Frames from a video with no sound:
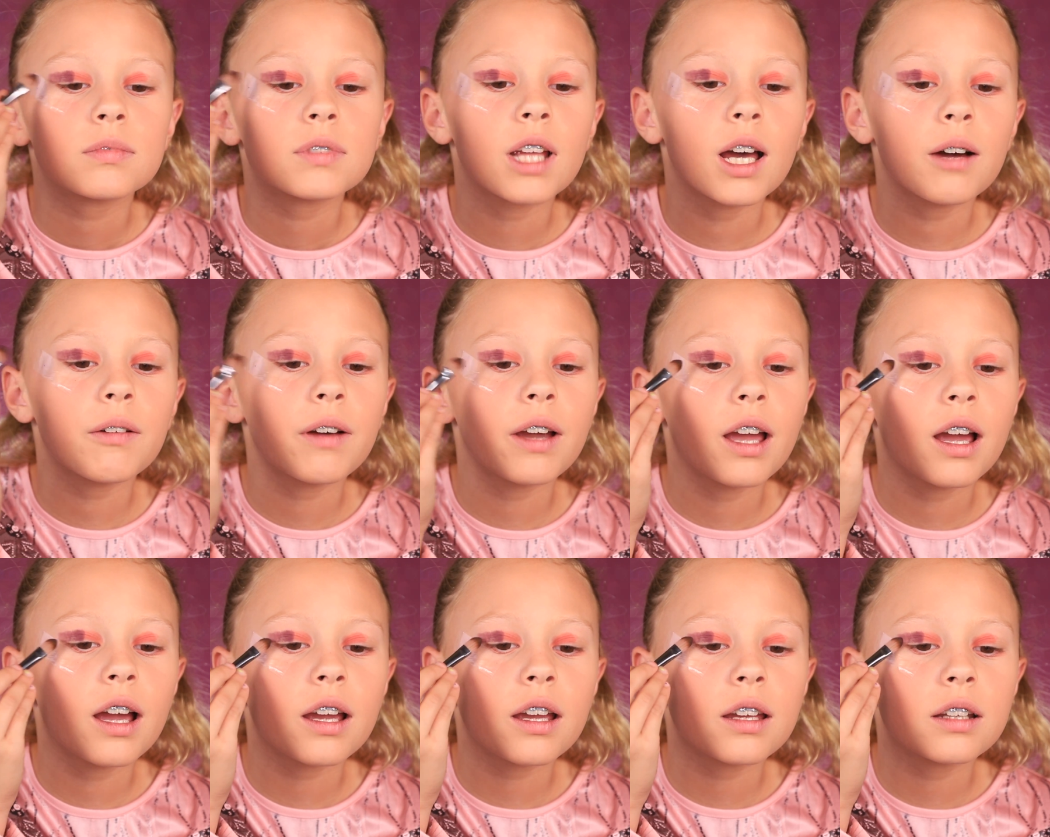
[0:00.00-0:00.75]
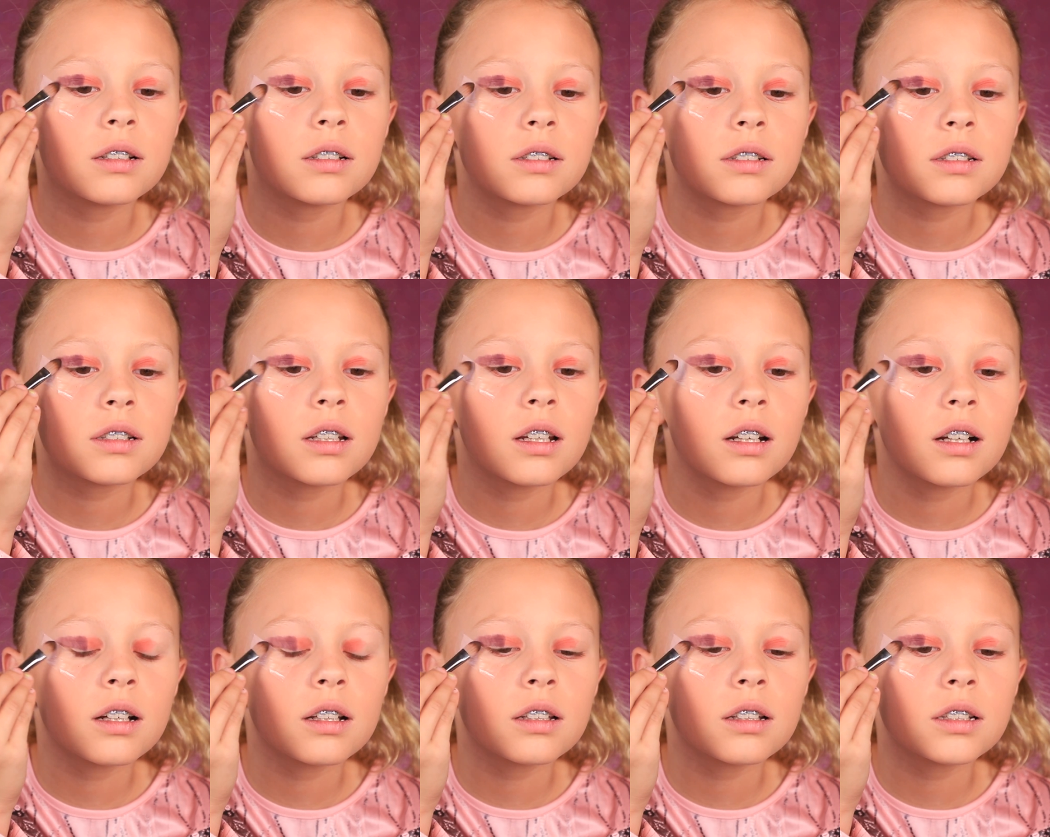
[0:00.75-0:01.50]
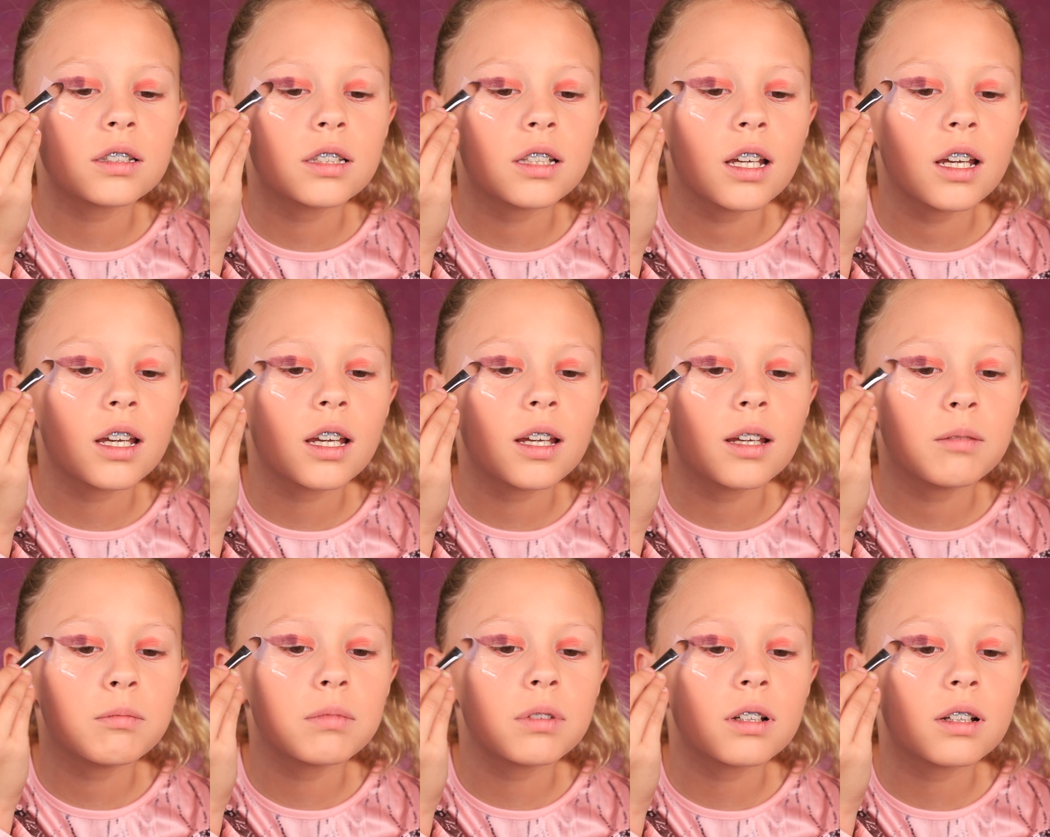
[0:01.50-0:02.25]
That way I can just get on the
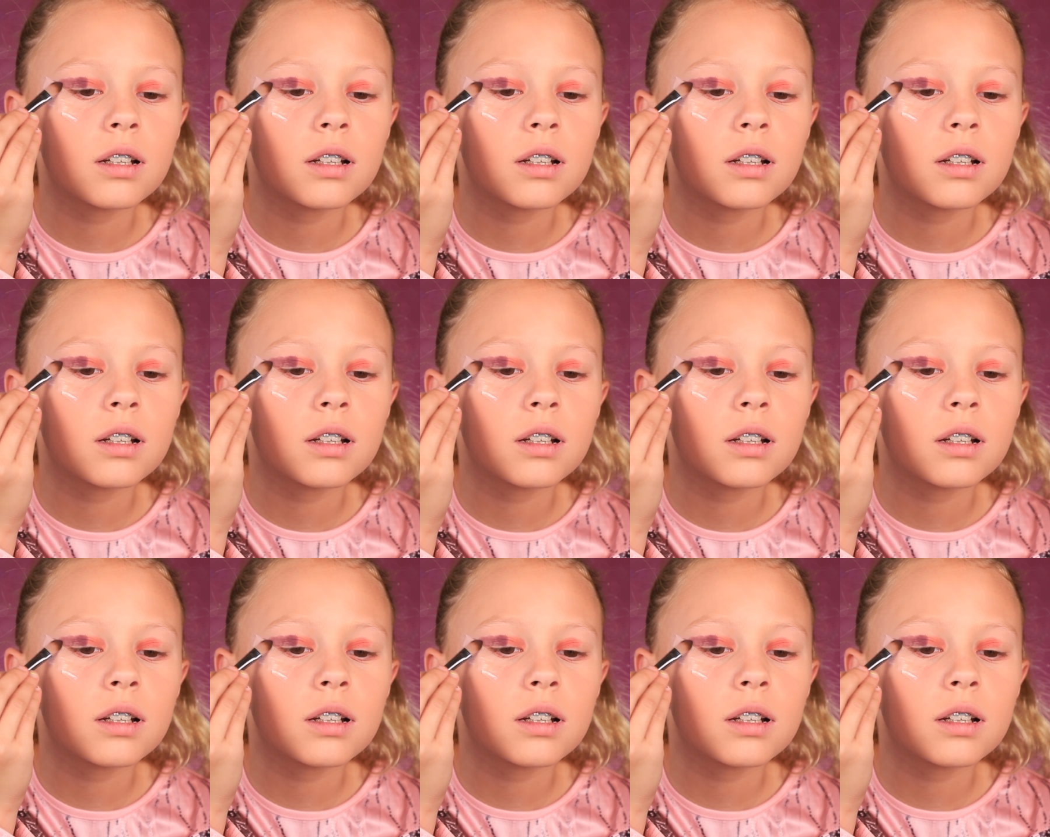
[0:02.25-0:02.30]
tape.